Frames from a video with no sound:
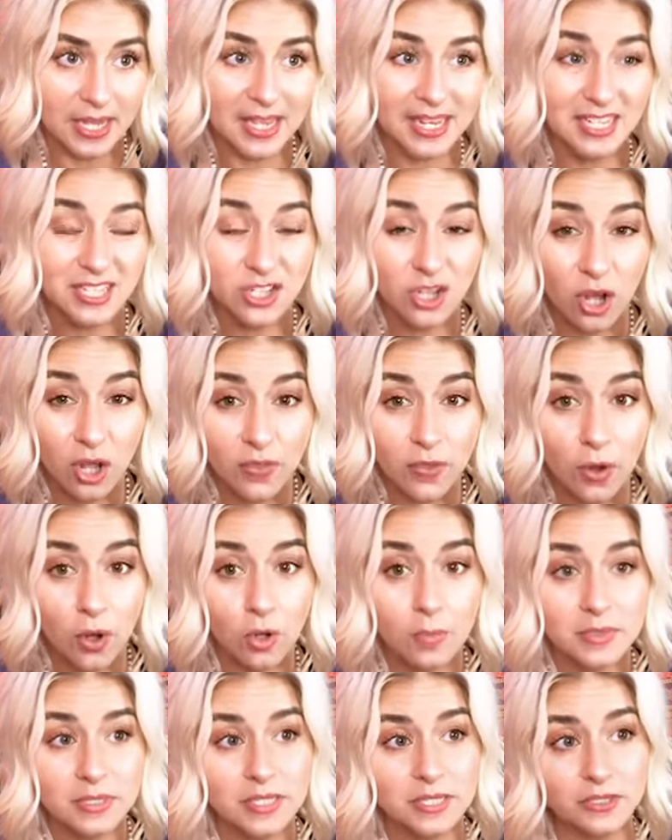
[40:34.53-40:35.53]
It is called the
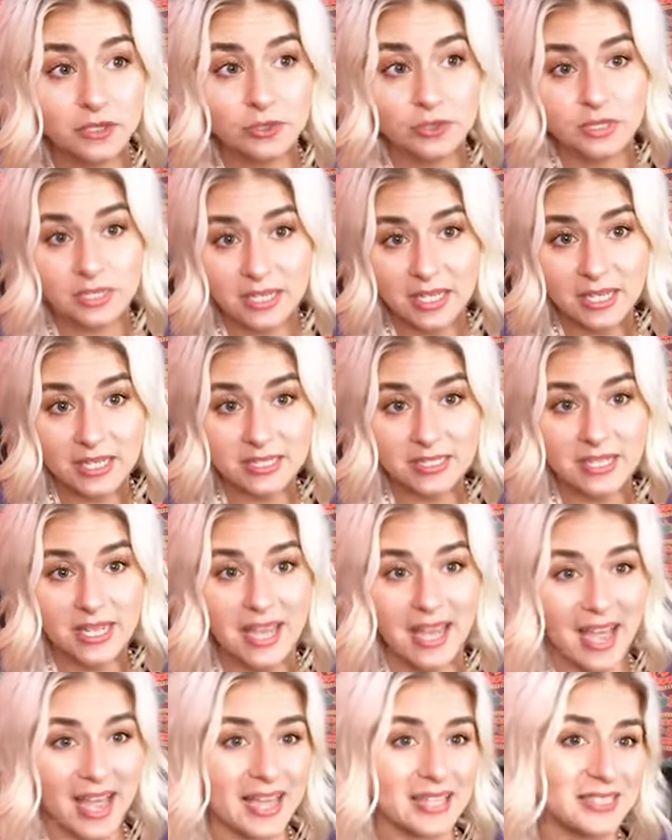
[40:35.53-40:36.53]
Home Essentials Kit
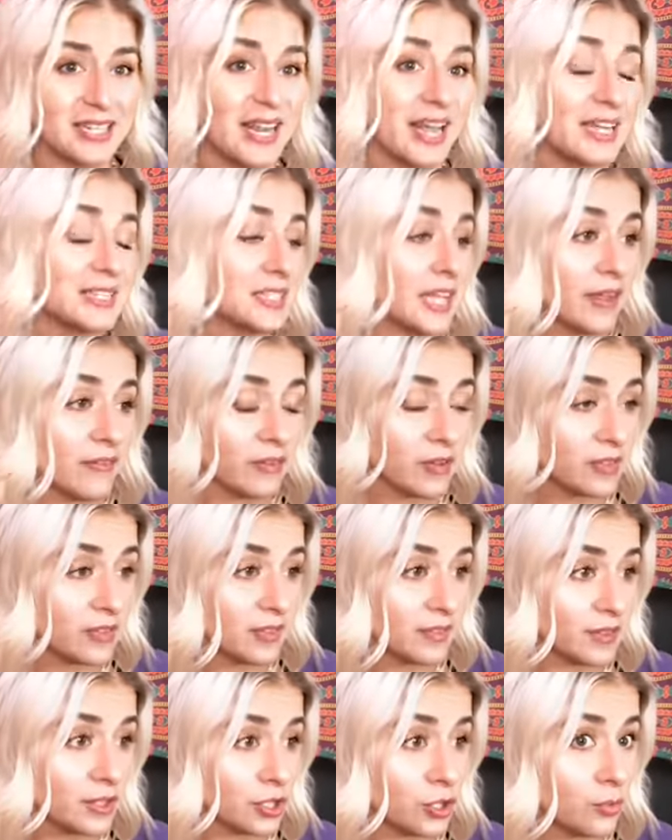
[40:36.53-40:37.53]
as it has
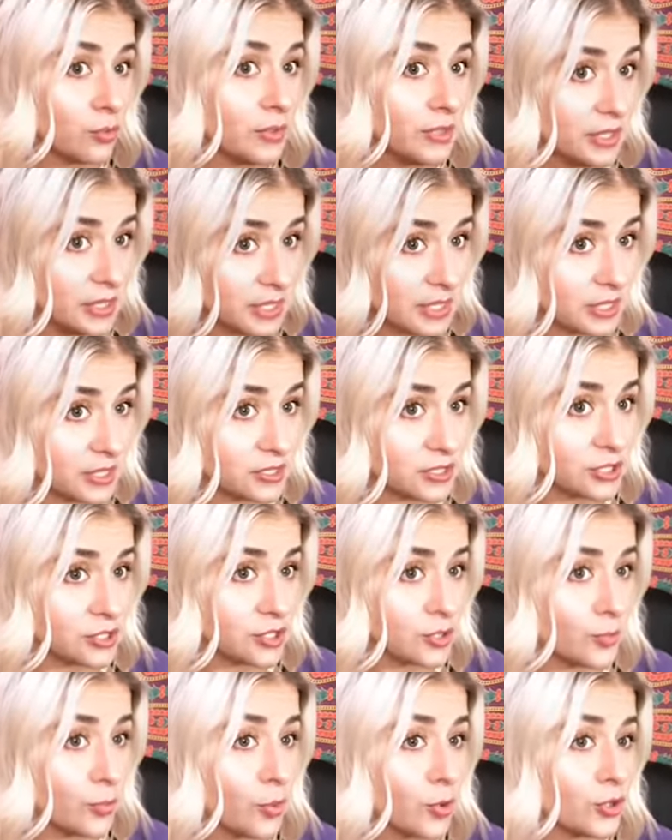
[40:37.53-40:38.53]
everything that you would need to
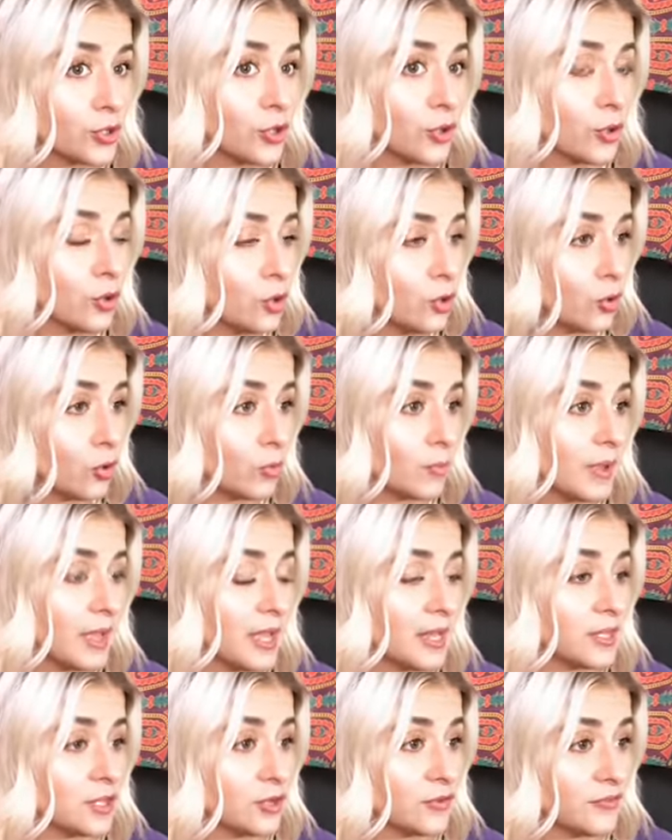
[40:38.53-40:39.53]
support your home
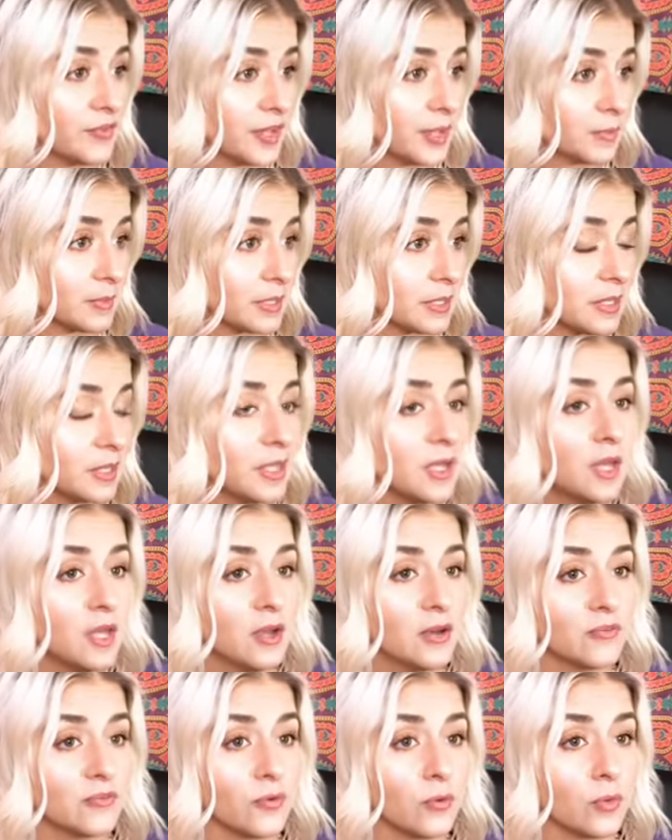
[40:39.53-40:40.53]
and your family
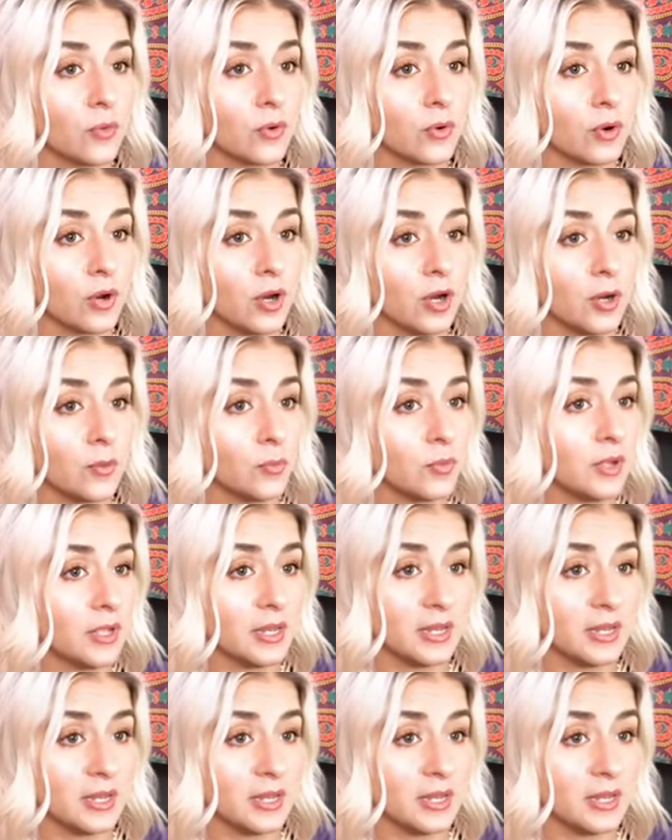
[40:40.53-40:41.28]
for uh,